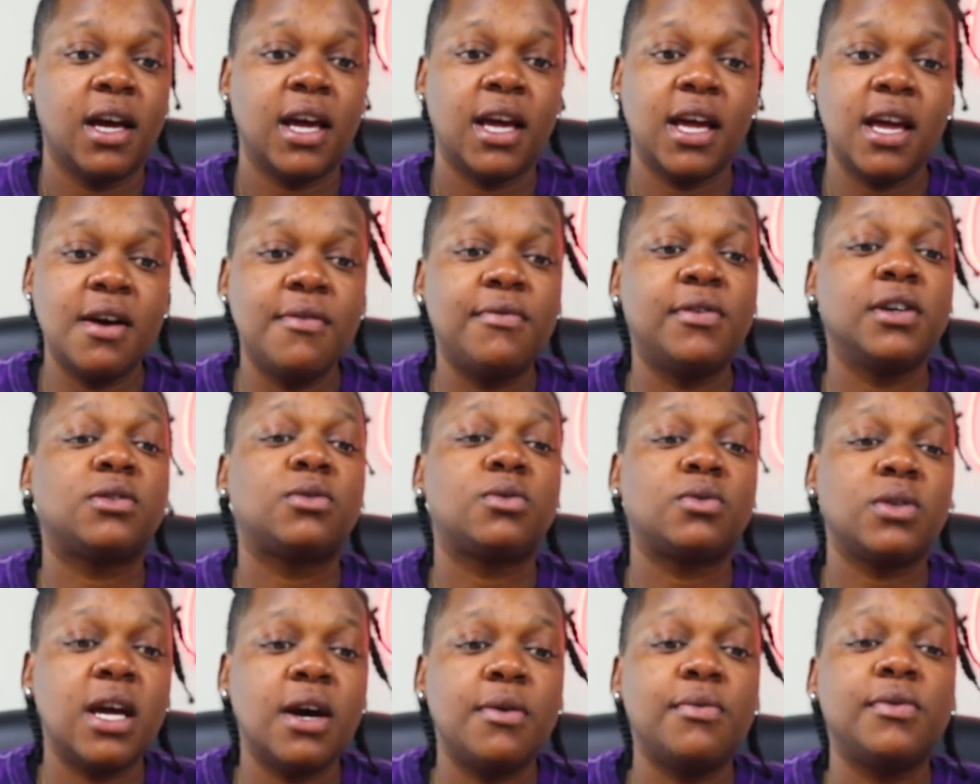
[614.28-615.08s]
it
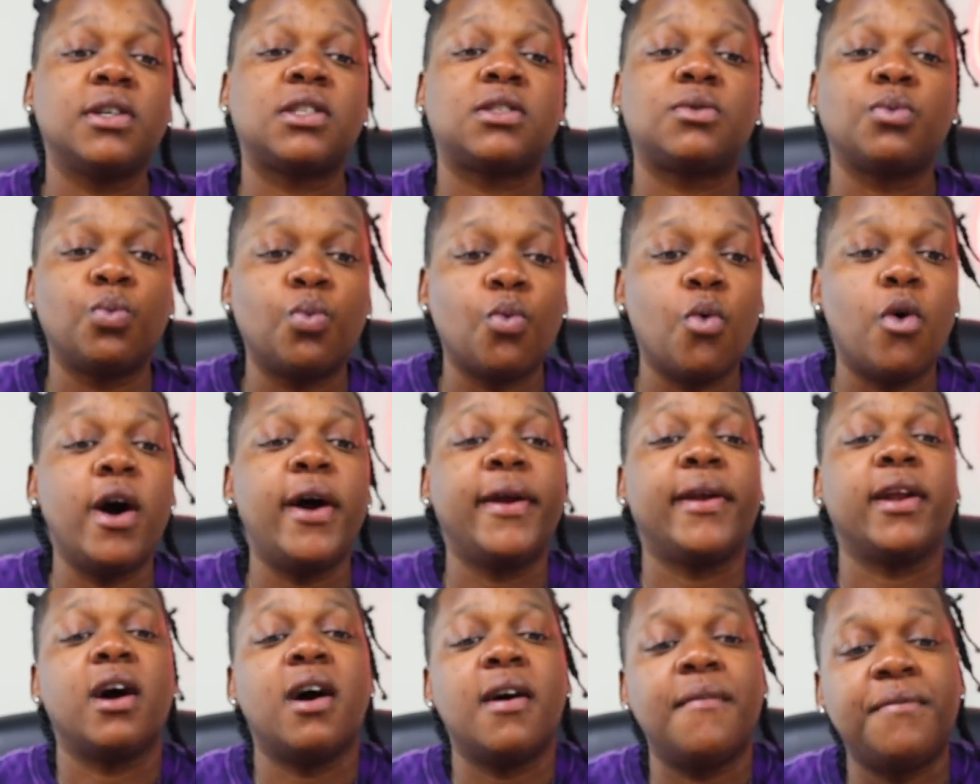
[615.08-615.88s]
was it was
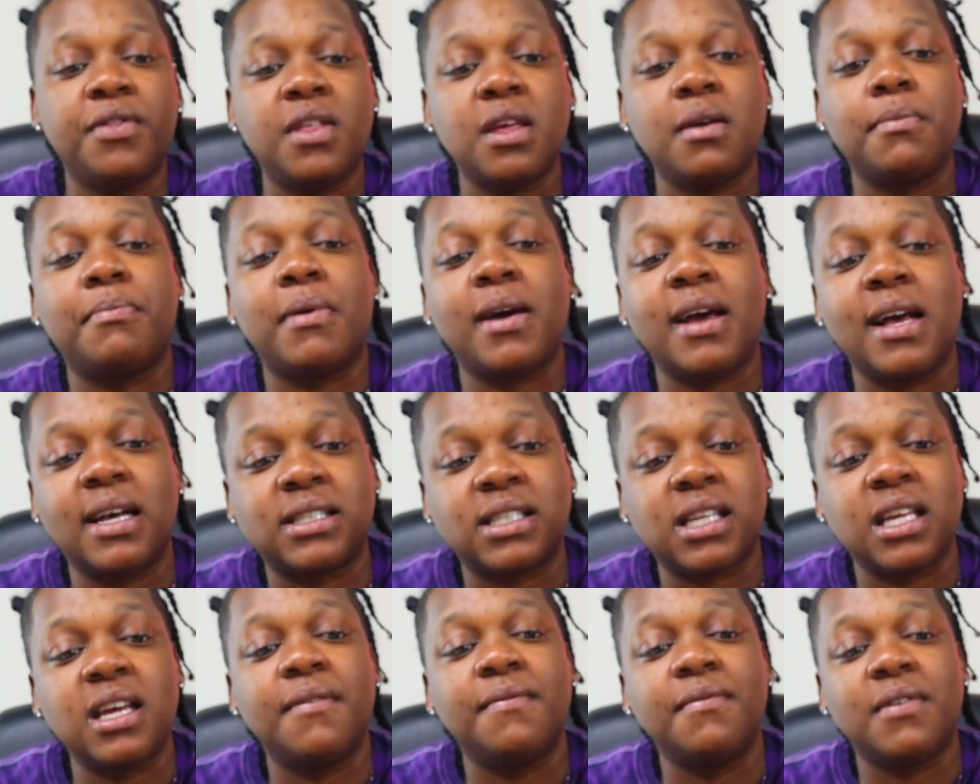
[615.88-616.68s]
one of the
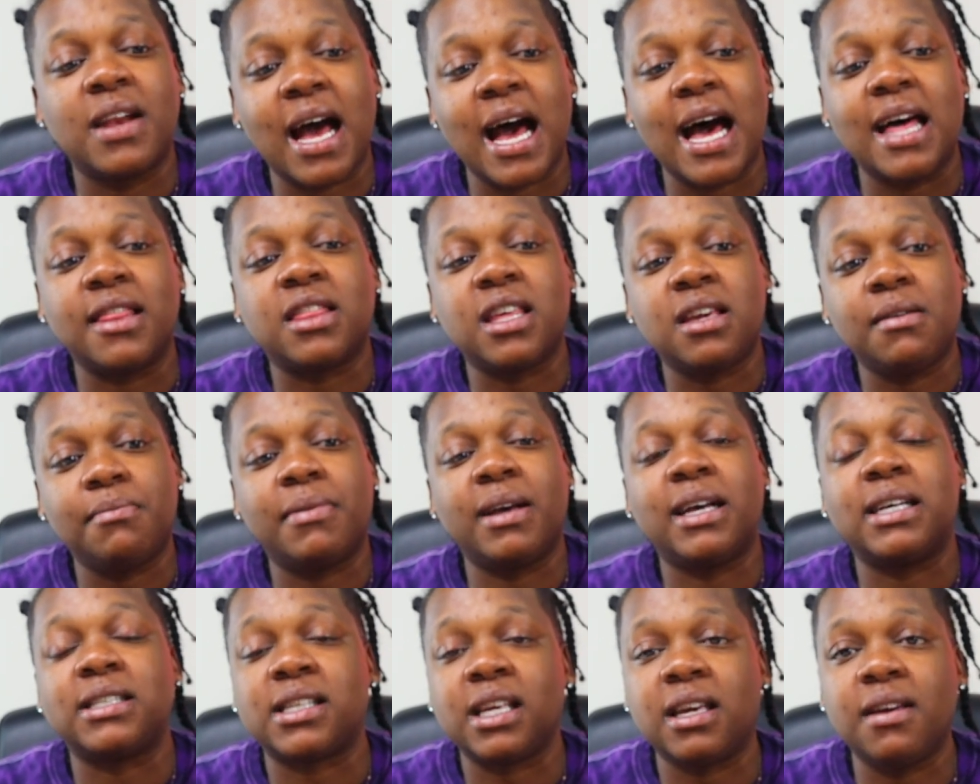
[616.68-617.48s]
best, if not the
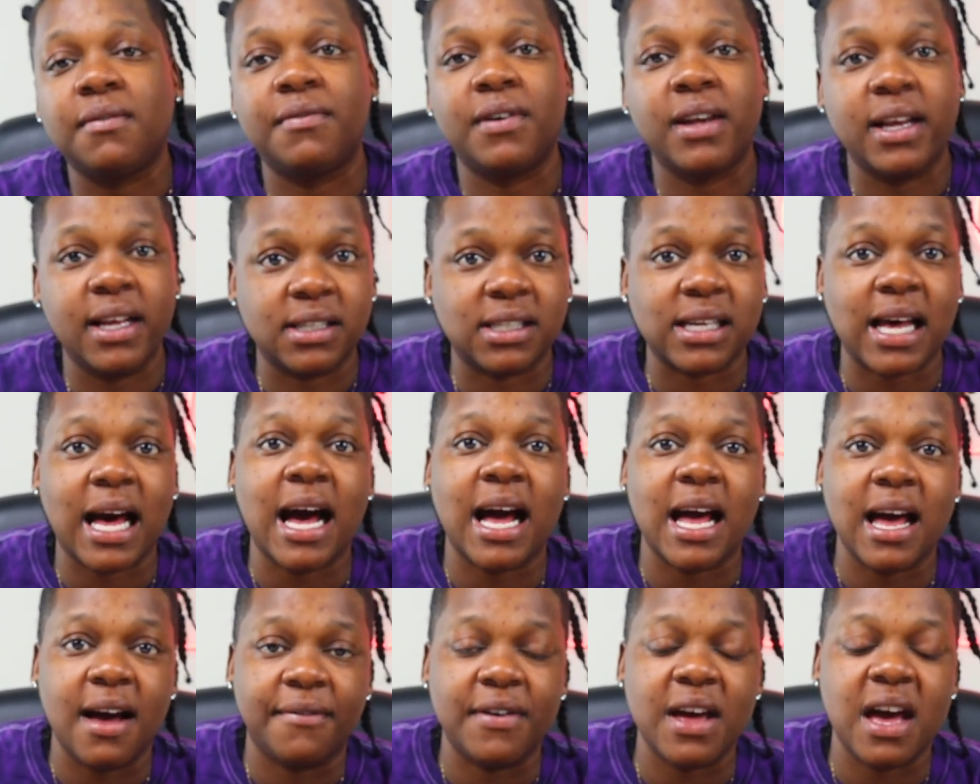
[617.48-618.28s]
best events
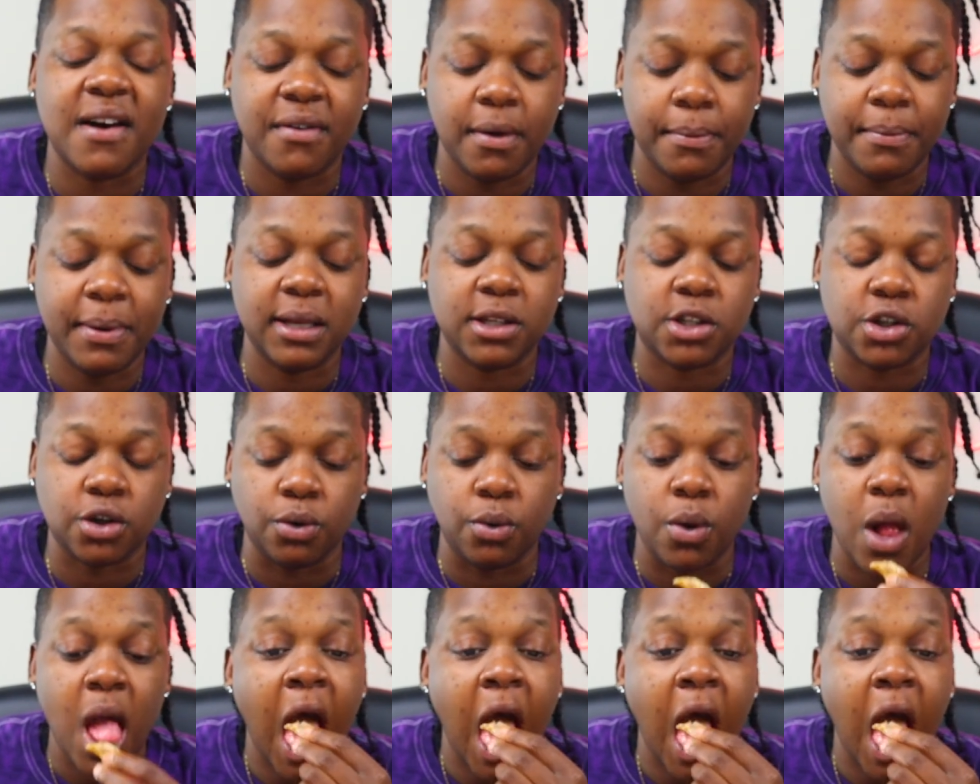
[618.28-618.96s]
I have ever been to.